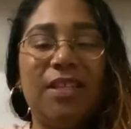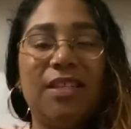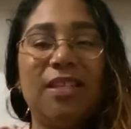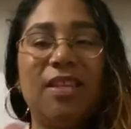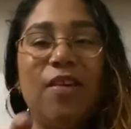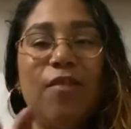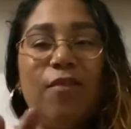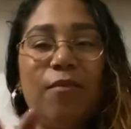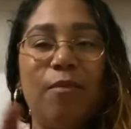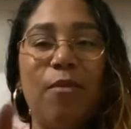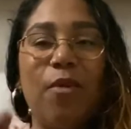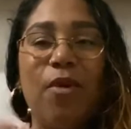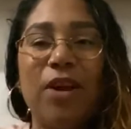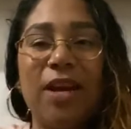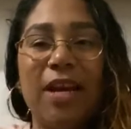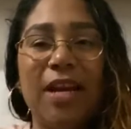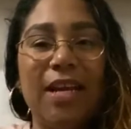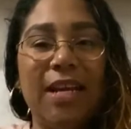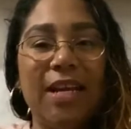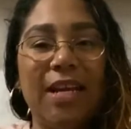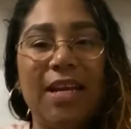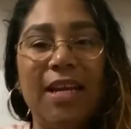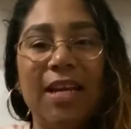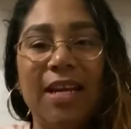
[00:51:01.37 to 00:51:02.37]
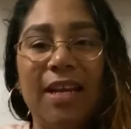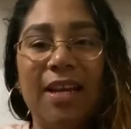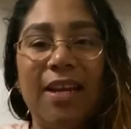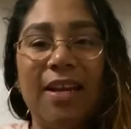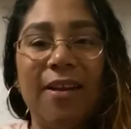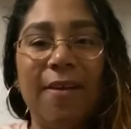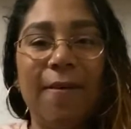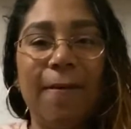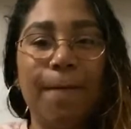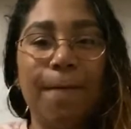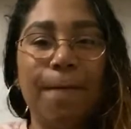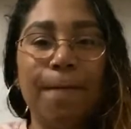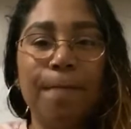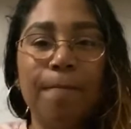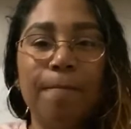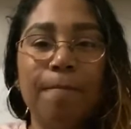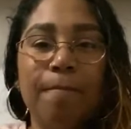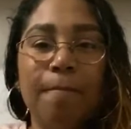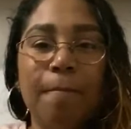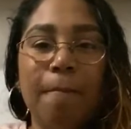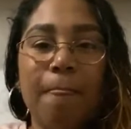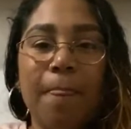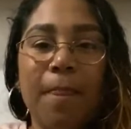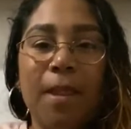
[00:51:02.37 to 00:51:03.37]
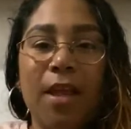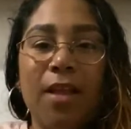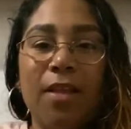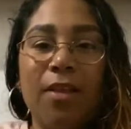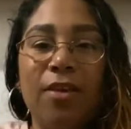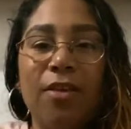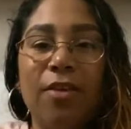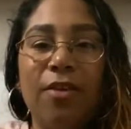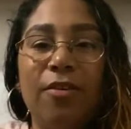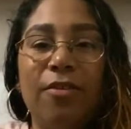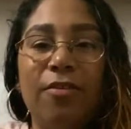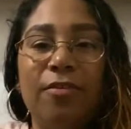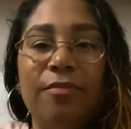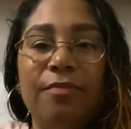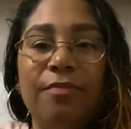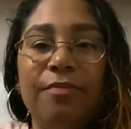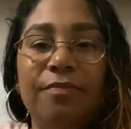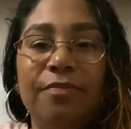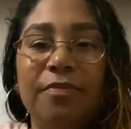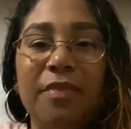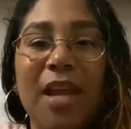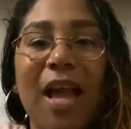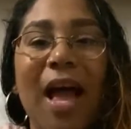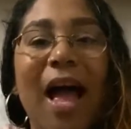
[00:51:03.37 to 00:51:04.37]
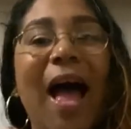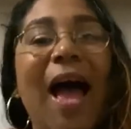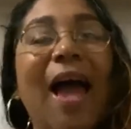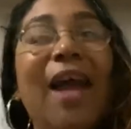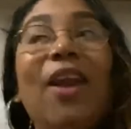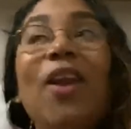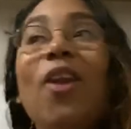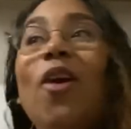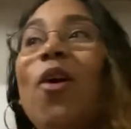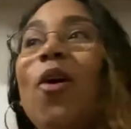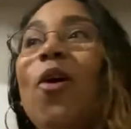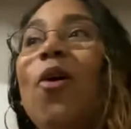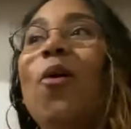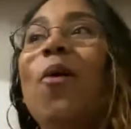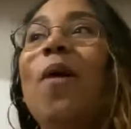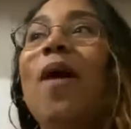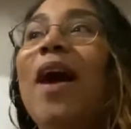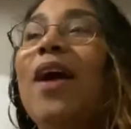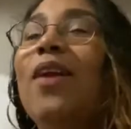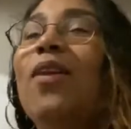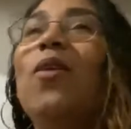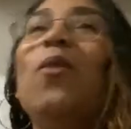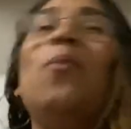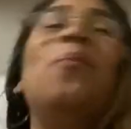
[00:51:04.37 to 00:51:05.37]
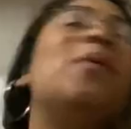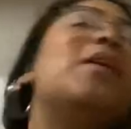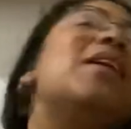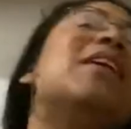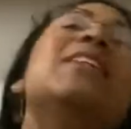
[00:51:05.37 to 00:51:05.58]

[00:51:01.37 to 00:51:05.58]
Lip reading: stuff more in it and you know. I know, but